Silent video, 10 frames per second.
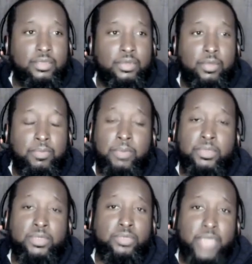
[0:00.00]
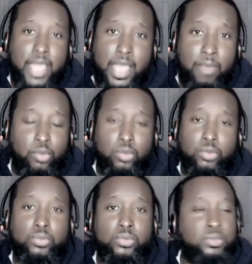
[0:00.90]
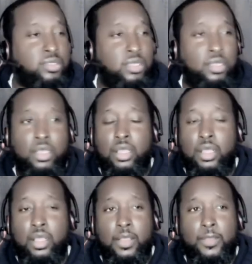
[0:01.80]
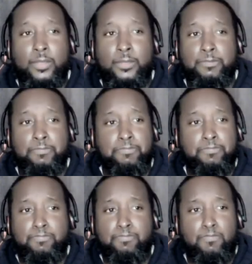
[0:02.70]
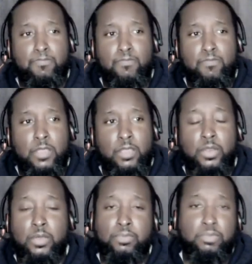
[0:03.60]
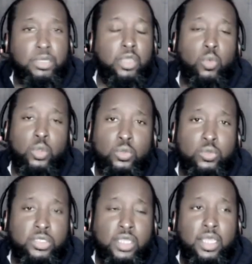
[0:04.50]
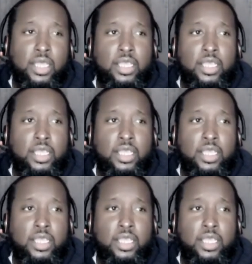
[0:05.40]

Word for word: you know, maybe some stab wounds, uh, you know, bullet wounds.